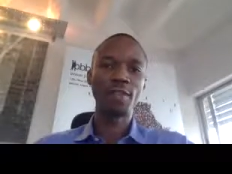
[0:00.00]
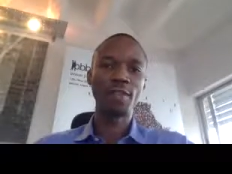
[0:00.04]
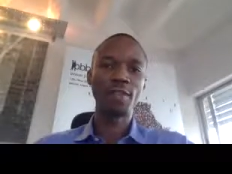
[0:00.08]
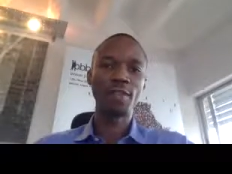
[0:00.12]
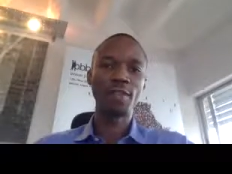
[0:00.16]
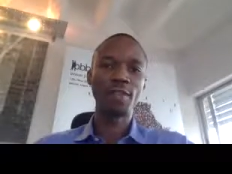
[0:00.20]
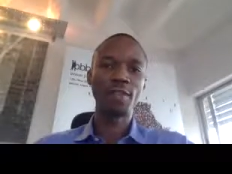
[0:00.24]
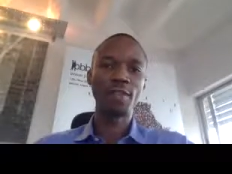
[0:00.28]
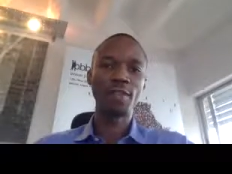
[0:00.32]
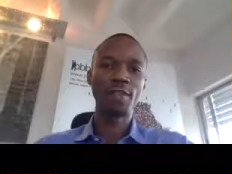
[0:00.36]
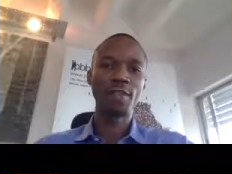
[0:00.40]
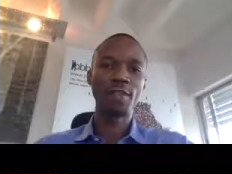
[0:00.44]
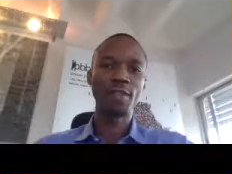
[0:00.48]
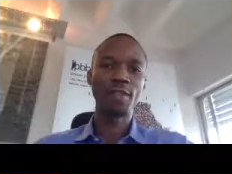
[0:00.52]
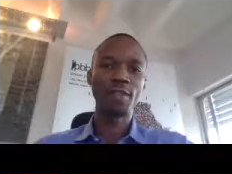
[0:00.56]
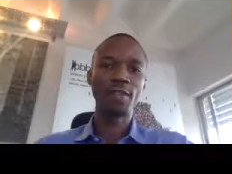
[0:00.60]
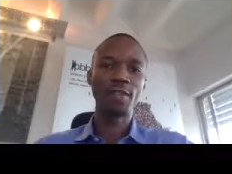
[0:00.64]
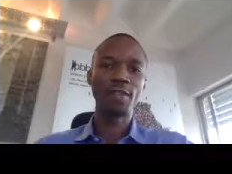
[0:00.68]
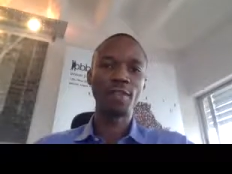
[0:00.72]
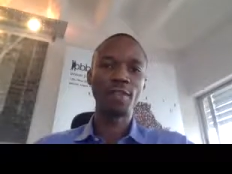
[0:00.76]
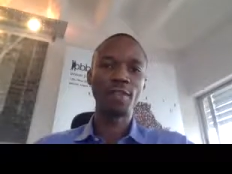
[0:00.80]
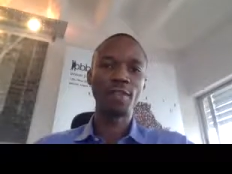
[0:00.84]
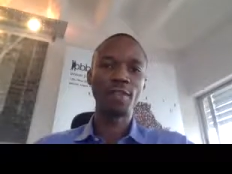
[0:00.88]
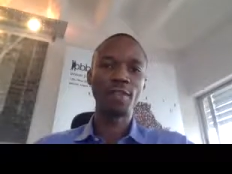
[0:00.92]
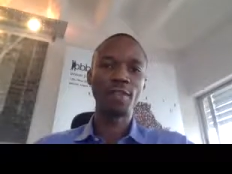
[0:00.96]
So it's
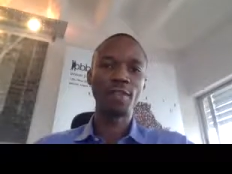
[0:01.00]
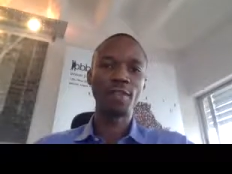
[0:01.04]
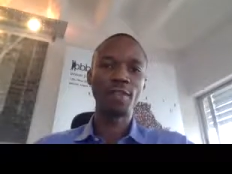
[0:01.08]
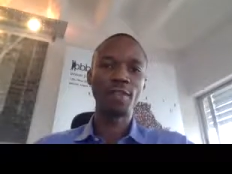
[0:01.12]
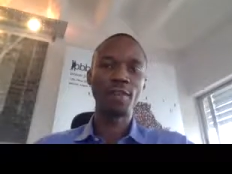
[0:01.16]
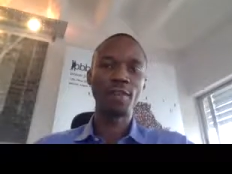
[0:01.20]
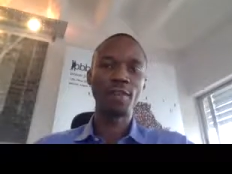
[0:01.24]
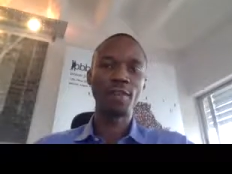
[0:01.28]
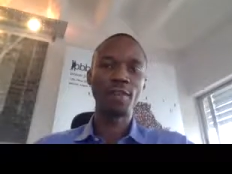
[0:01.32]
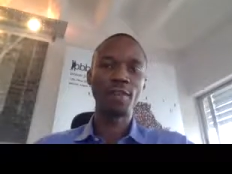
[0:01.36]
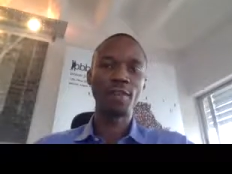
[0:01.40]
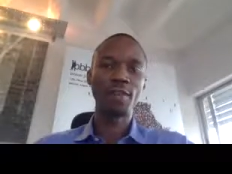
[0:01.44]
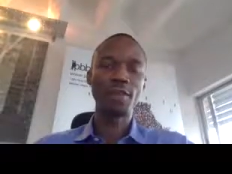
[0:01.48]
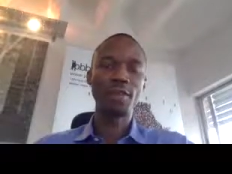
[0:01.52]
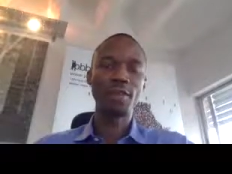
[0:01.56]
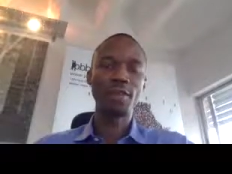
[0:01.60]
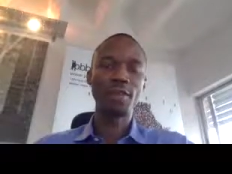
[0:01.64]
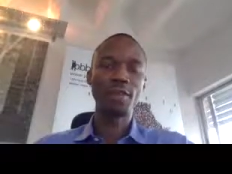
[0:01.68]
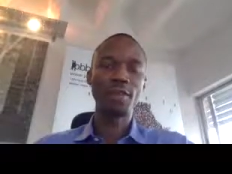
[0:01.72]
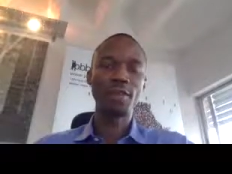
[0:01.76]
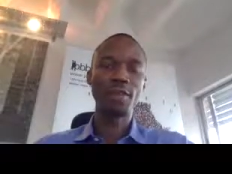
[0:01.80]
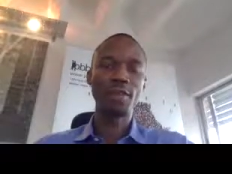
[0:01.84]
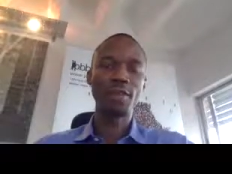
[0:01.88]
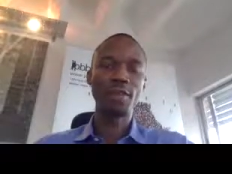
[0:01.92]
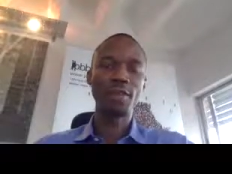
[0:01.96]
very
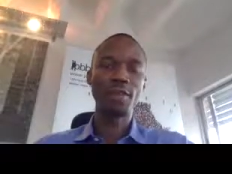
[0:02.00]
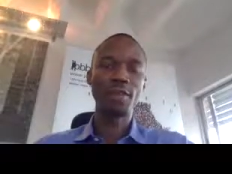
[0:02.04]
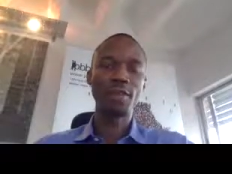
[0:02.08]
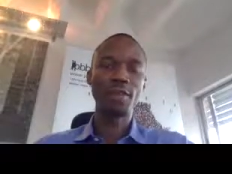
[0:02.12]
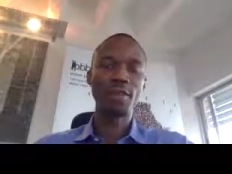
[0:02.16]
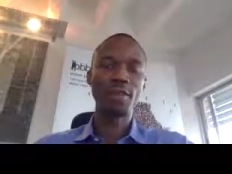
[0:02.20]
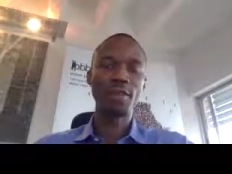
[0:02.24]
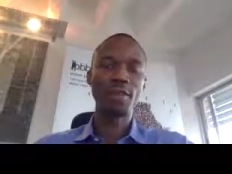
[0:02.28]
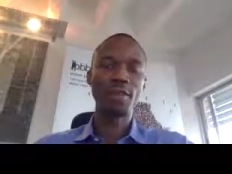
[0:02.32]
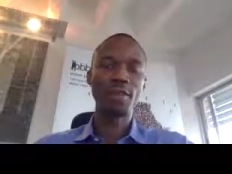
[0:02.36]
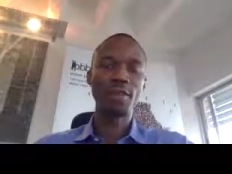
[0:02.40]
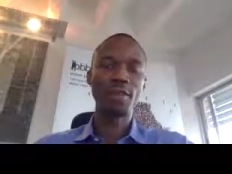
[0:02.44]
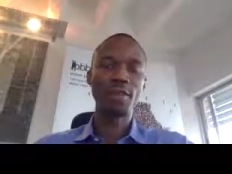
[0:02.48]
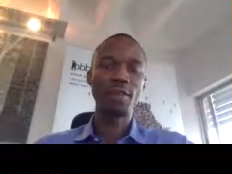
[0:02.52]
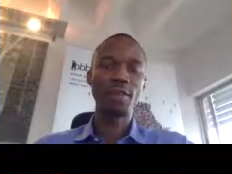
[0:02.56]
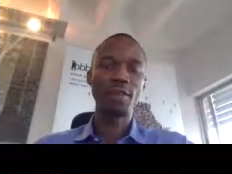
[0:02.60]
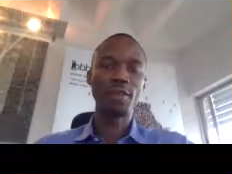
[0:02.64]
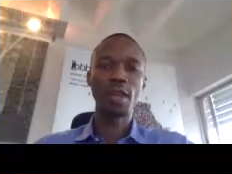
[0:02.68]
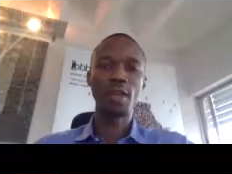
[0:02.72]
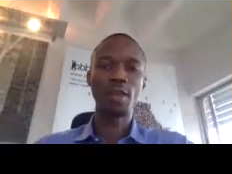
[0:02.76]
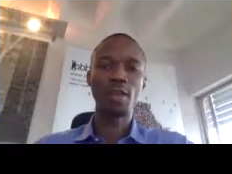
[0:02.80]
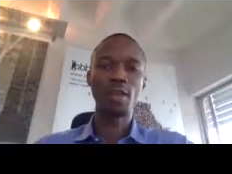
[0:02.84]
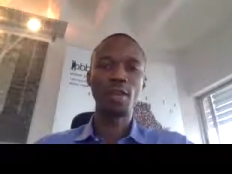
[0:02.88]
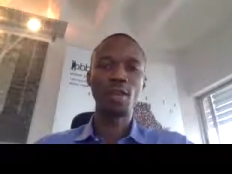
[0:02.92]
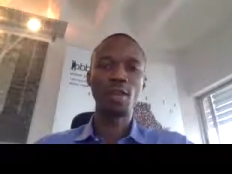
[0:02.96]
important
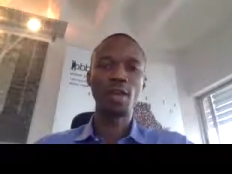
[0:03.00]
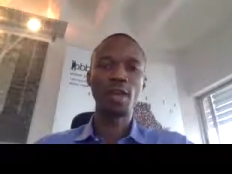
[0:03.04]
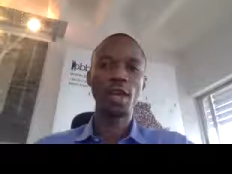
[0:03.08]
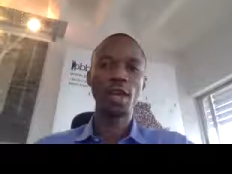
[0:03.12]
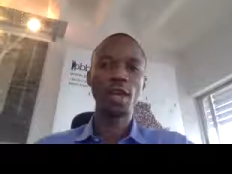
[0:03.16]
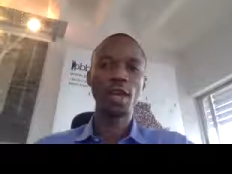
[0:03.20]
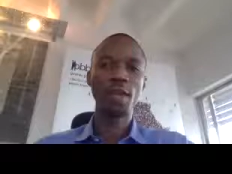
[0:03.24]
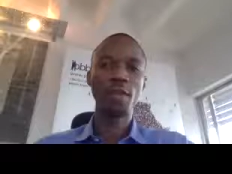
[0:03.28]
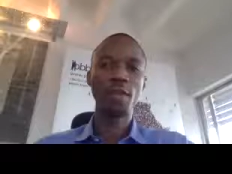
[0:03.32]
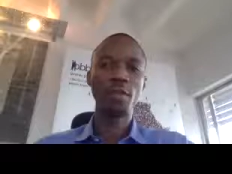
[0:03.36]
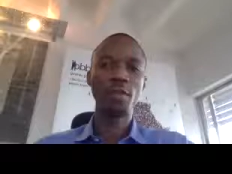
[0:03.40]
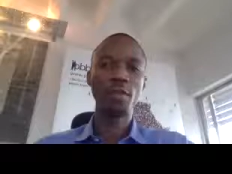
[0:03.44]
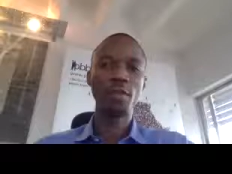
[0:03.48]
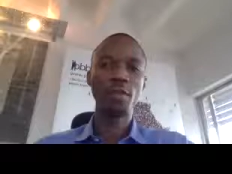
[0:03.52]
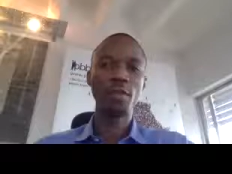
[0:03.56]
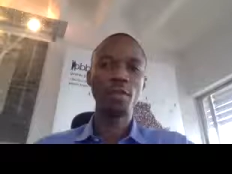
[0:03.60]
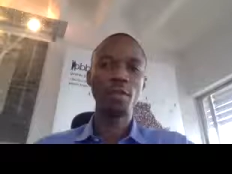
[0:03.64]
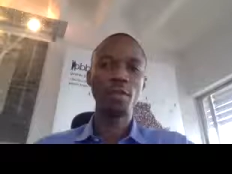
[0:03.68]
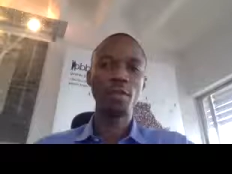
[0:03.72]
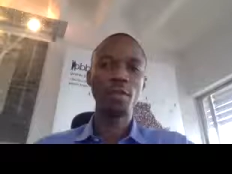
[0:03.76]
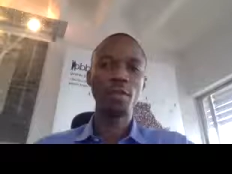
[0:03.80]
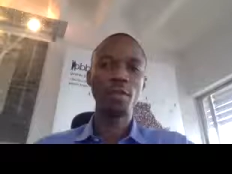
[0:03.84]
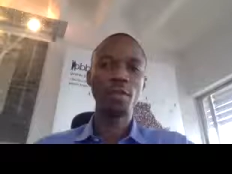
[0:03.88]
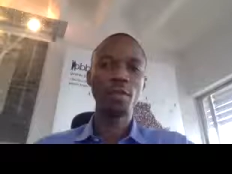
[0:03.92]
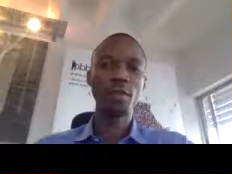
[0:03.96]
that you are able
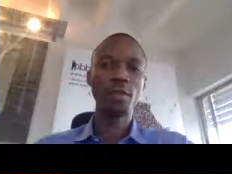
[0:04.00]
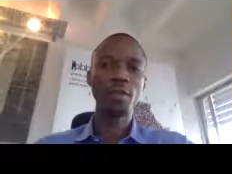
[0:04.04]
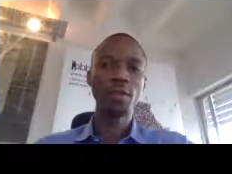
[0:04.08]
to